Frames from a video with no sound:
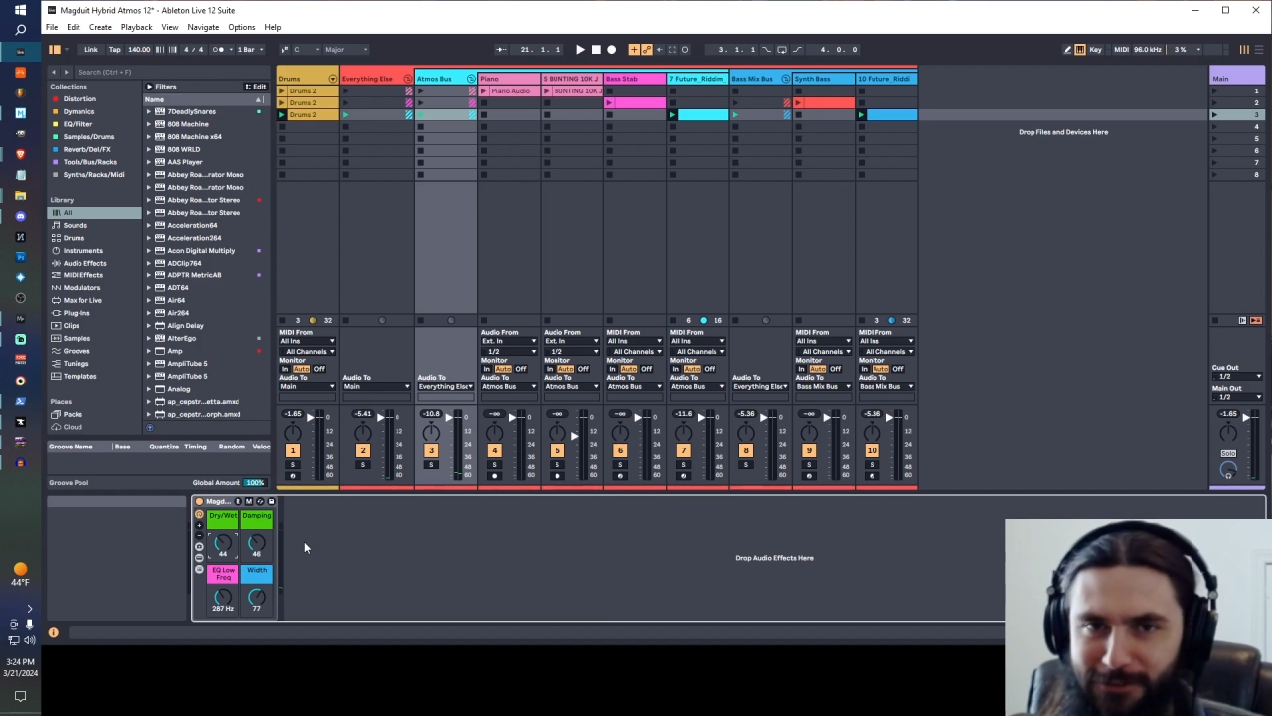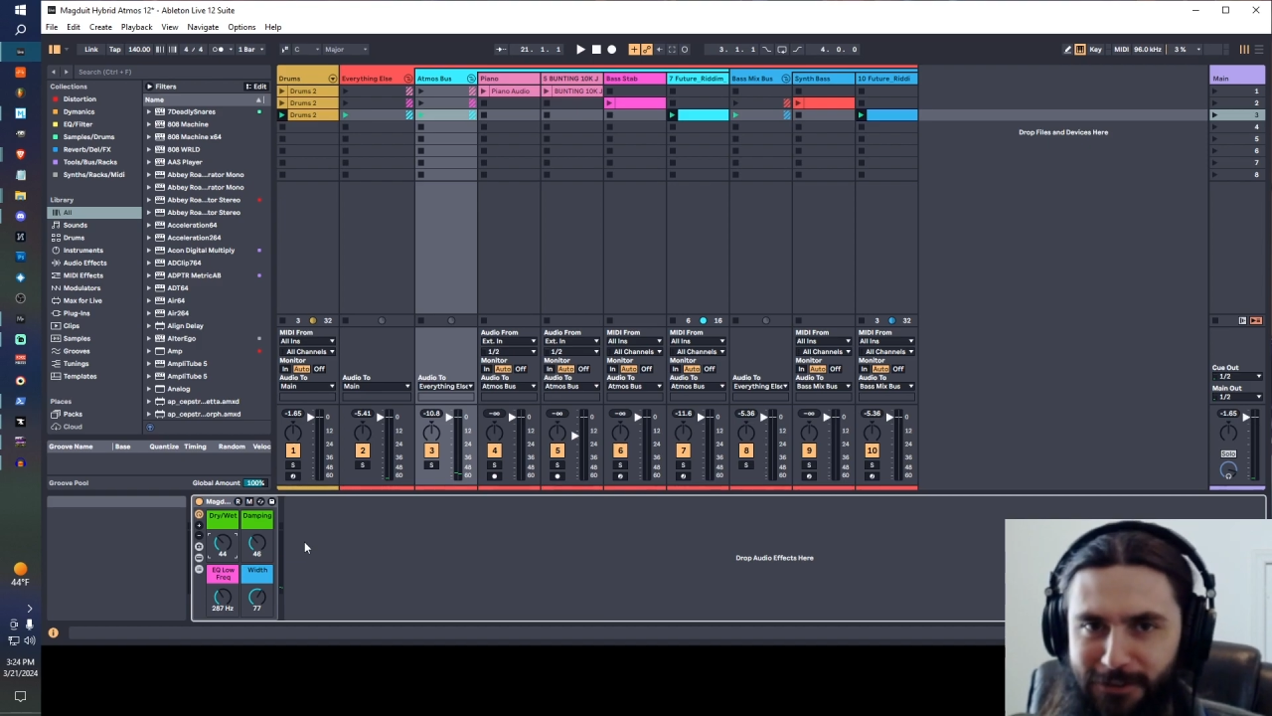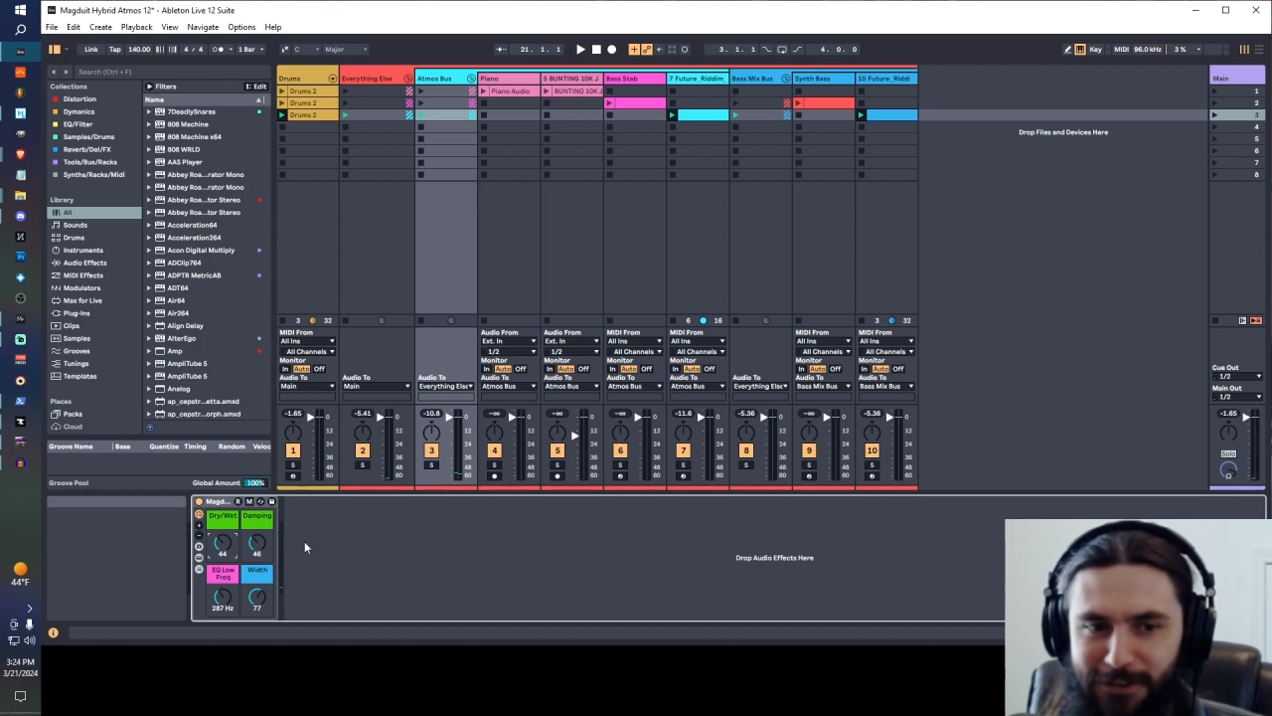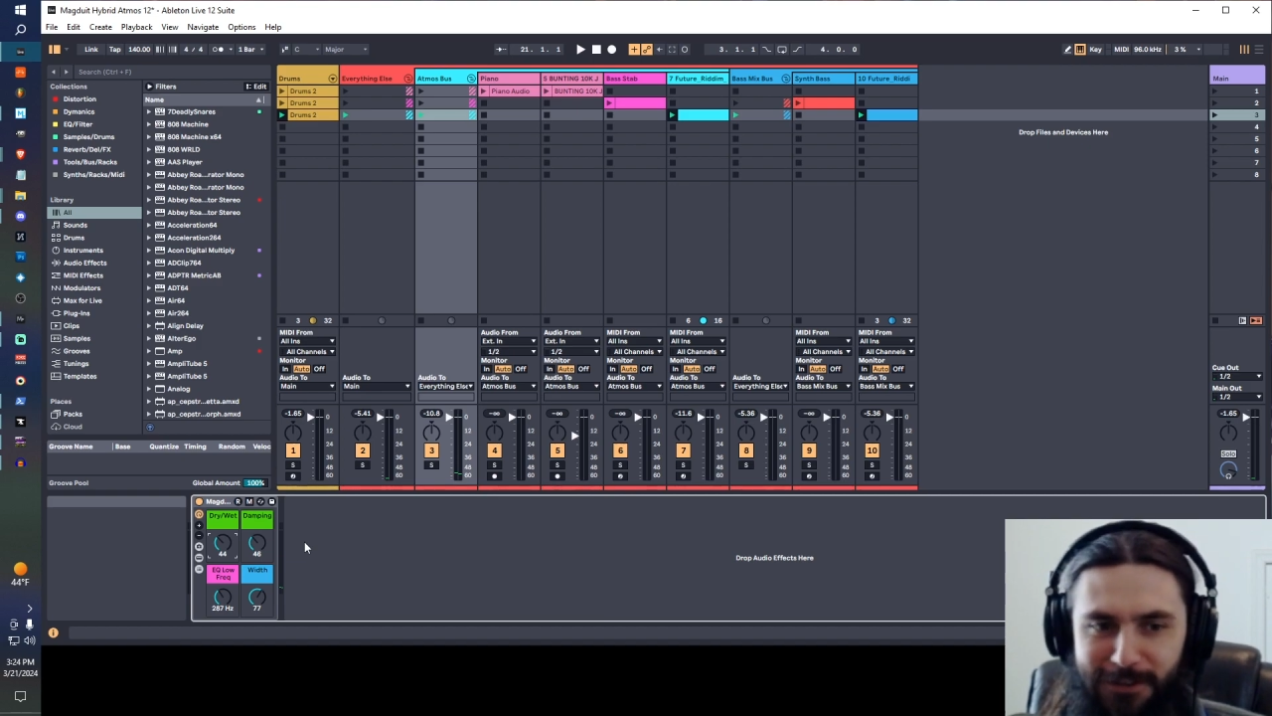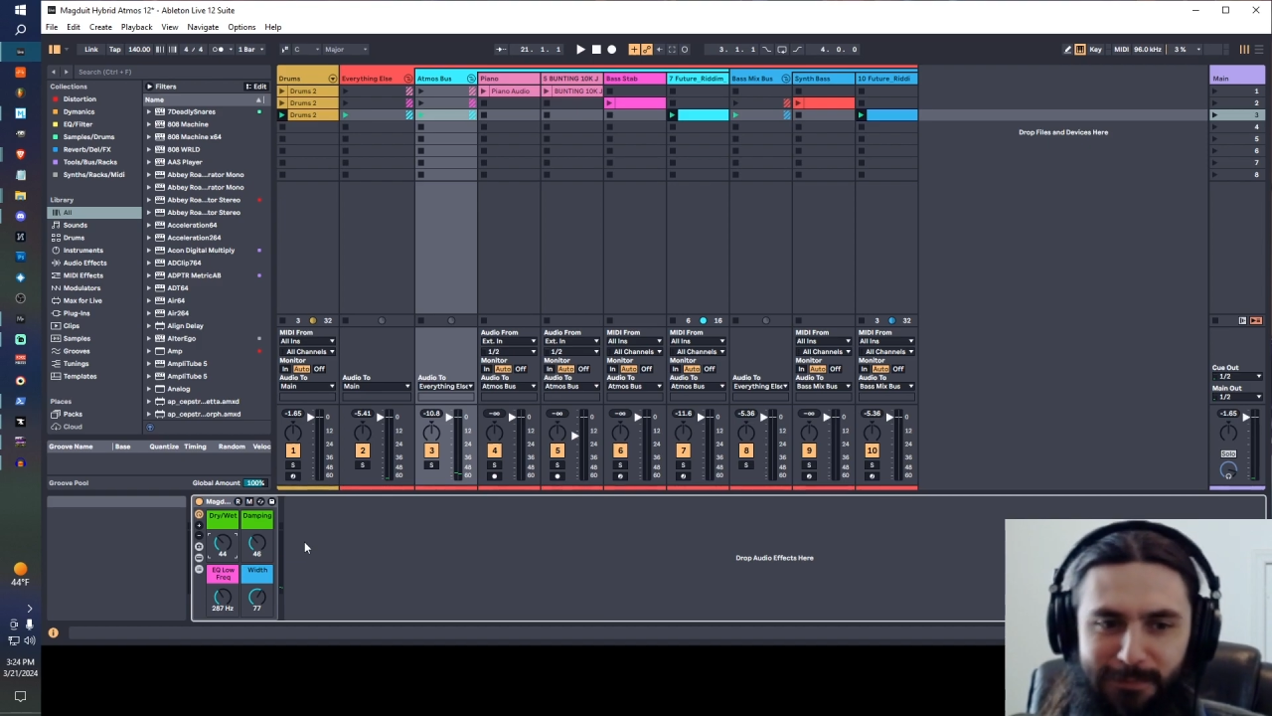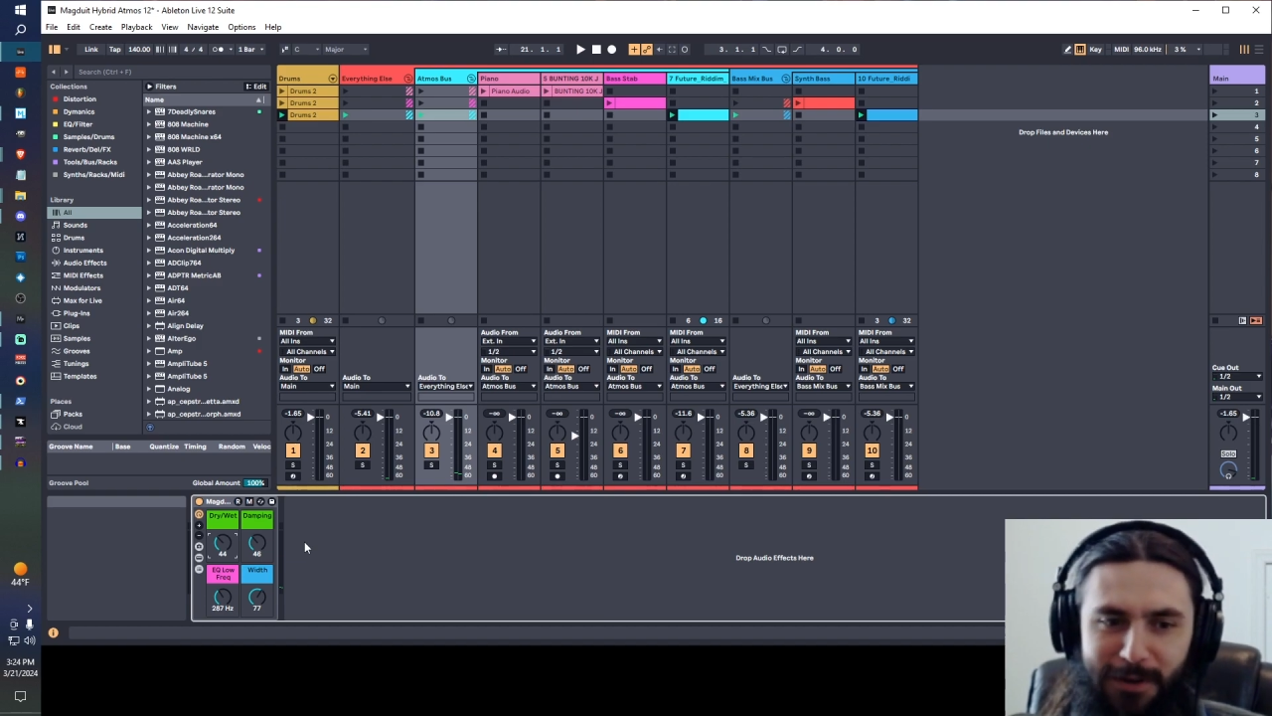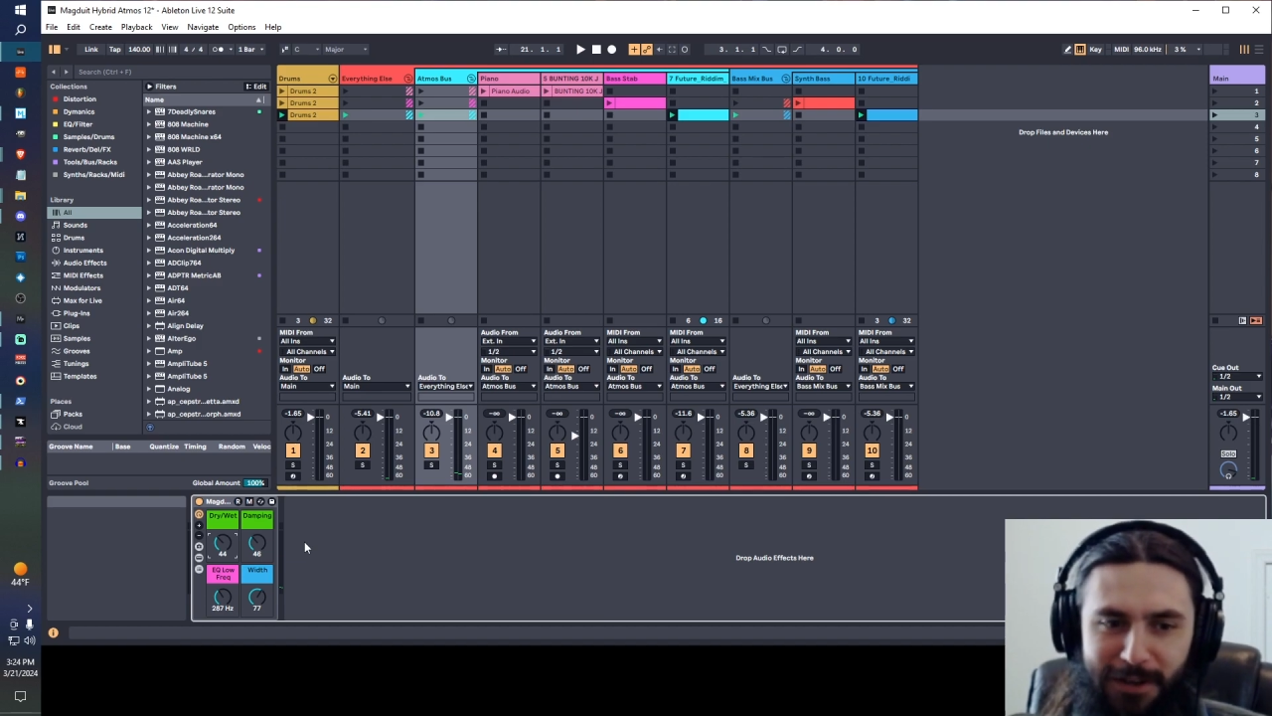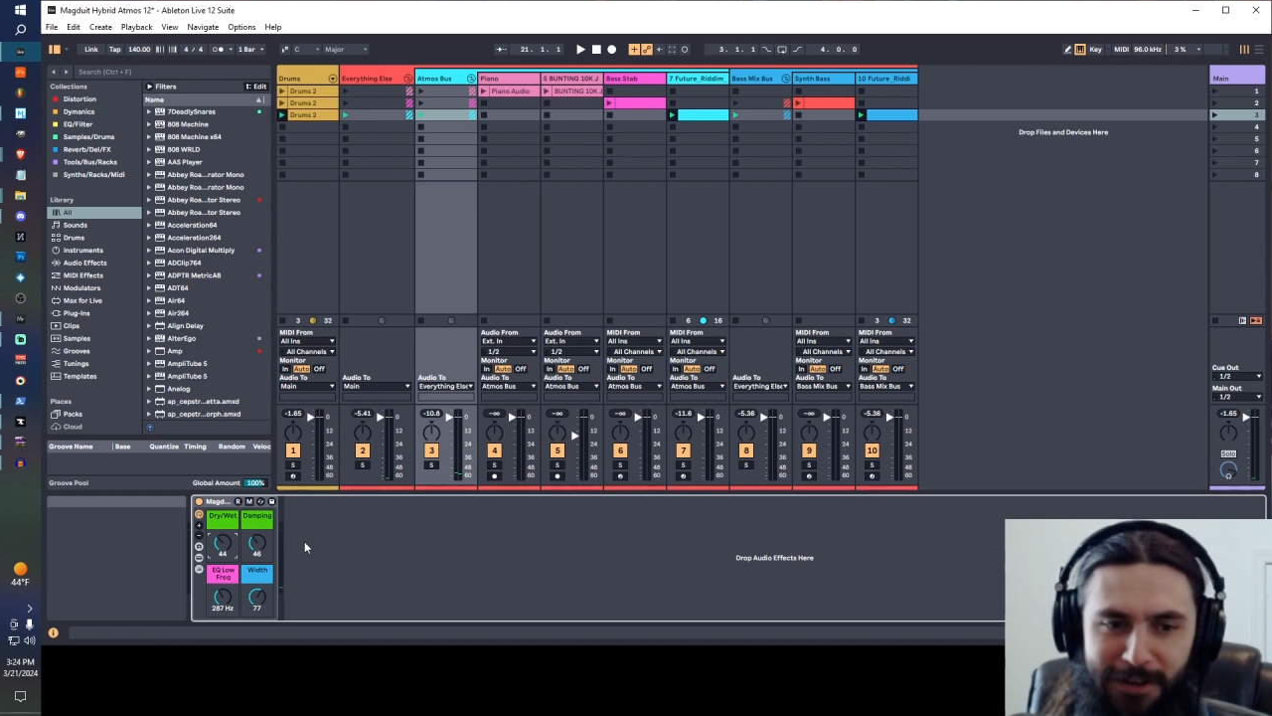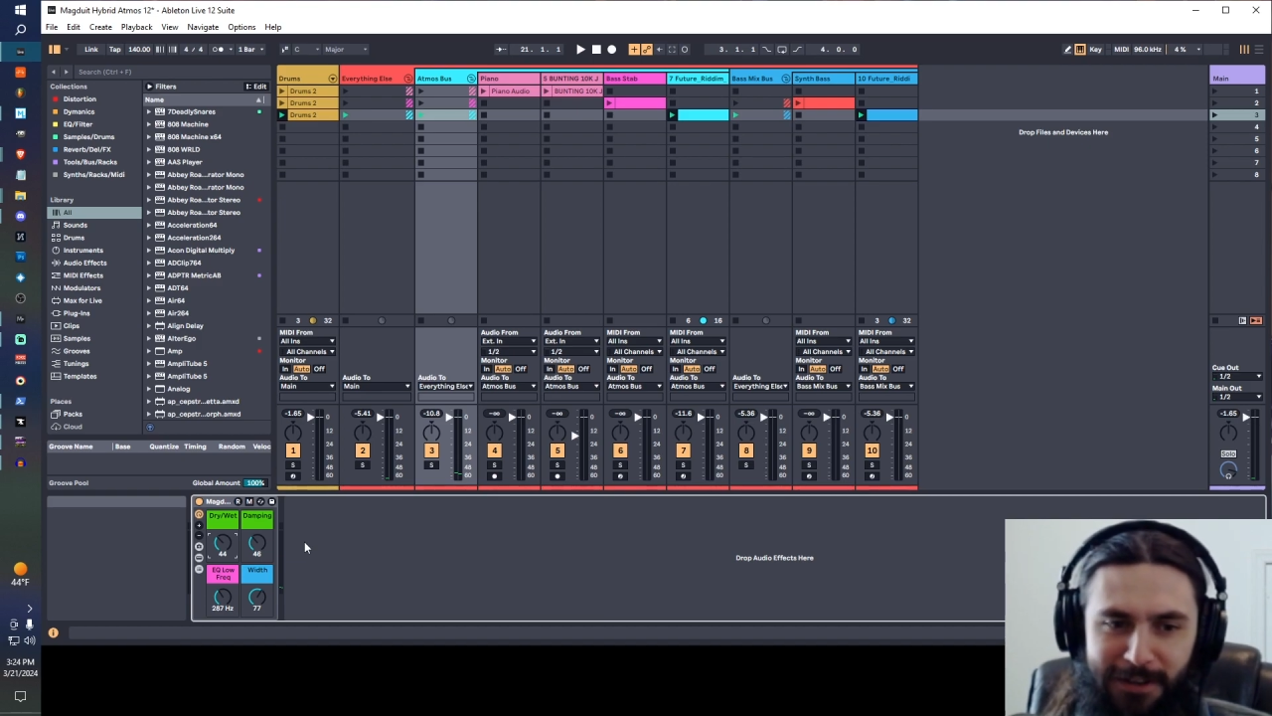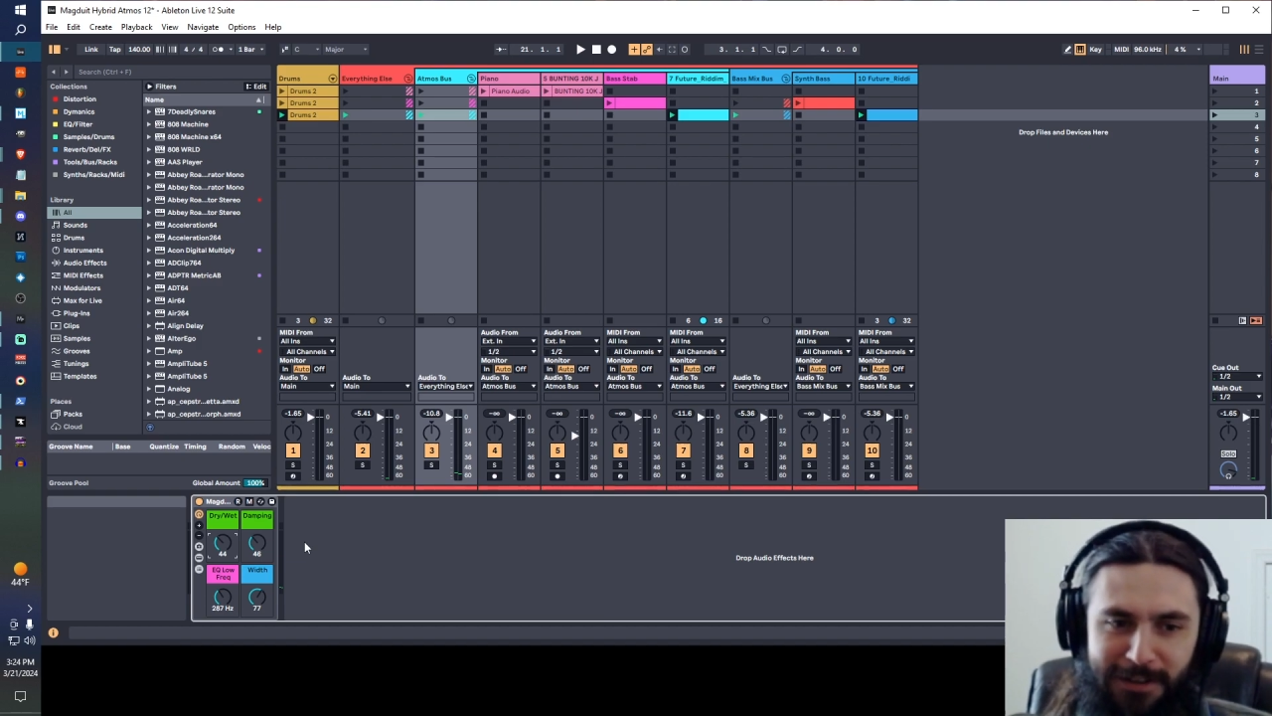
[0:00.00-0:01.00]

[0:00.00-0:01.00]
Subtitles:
good, but